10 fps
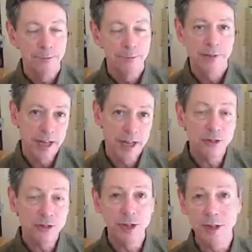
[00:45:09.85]
The second
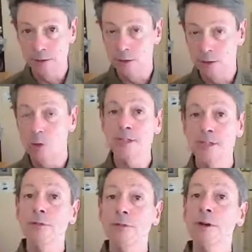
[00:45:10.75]
thing is, of course,
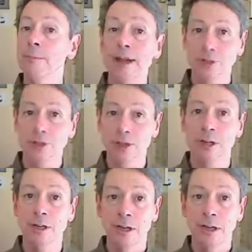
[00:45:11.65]
self-compassion.
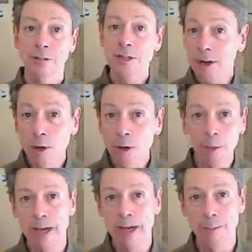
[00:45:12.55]
It was terrible
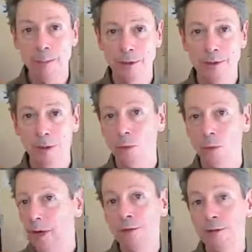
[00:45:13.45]
what happened to you,
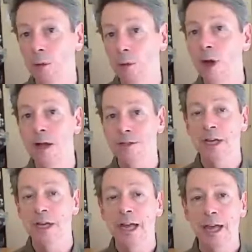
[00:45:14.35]
whatever it was.
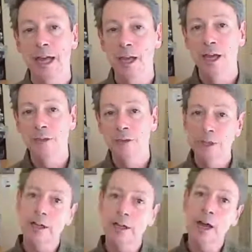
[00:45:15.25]
And to bring
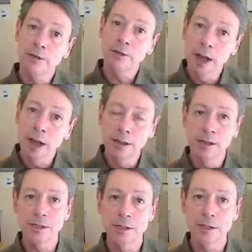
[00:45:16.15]
a kind of
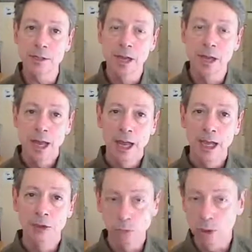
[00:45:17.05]
kindness and,
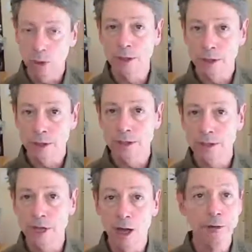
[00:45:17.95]
and goodwill to
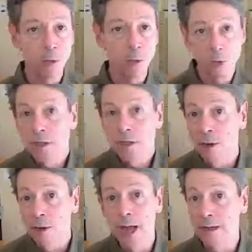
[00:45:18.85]
yourself and a wish that you
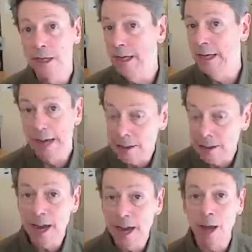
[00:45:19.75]
hadn't, it hadn't
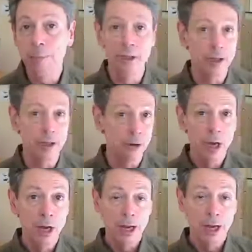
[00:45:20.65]
happened and, you,
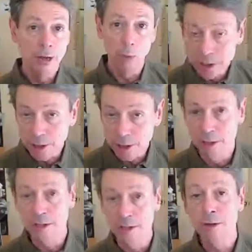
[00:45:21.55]
and a wish that you're
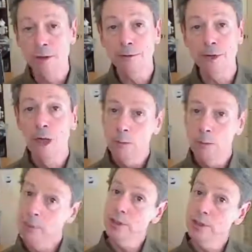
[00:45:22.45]
not suffering,
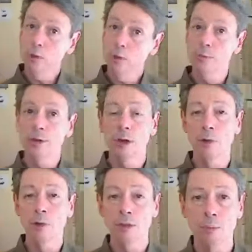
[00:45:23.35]
much as you would bring that
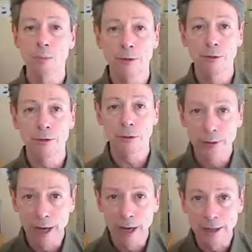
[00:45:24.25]
wish to bear for a
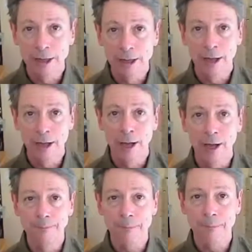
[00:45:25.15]
friend.
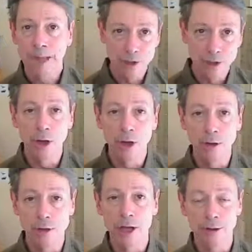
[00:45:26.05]
Um, and as you know,
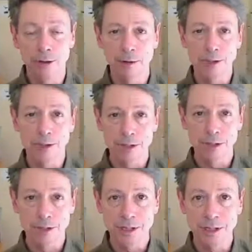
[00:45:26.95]
there's a lot of research
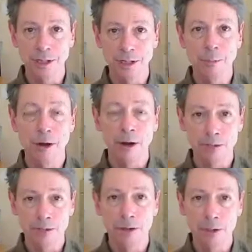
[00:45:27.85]
these days on the power of
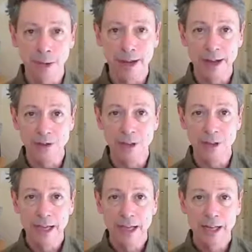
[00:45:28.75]
self-compassion.
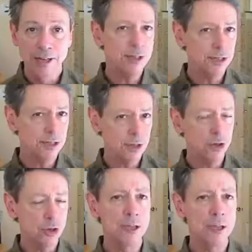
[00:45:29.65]
And I think that's
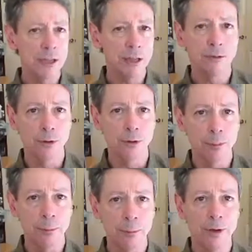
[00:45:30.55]
extremely healing for
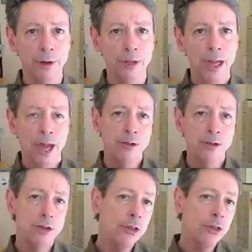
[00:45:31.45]
people. And
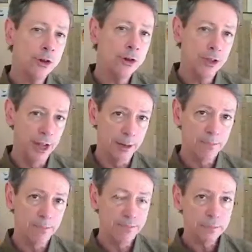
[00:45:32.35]
then the third thing,
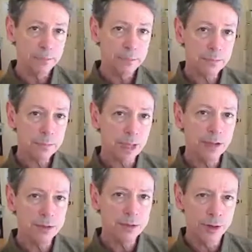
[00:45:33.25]
I think
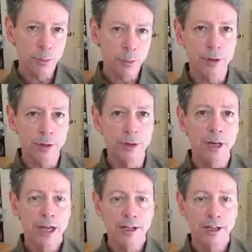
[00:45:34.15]
is very important,
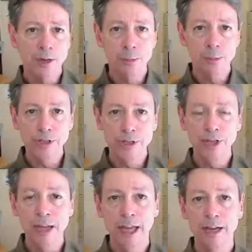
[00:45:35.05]
is to
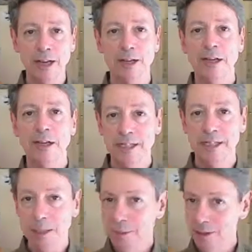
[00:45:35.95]
appreciate that
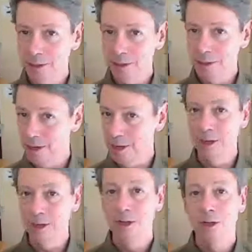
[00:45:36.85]
deep down
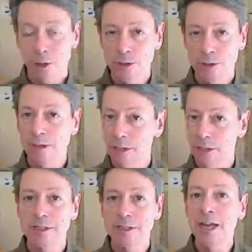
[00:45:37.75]
inside, you're still
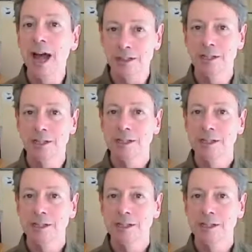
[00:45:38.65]
intact.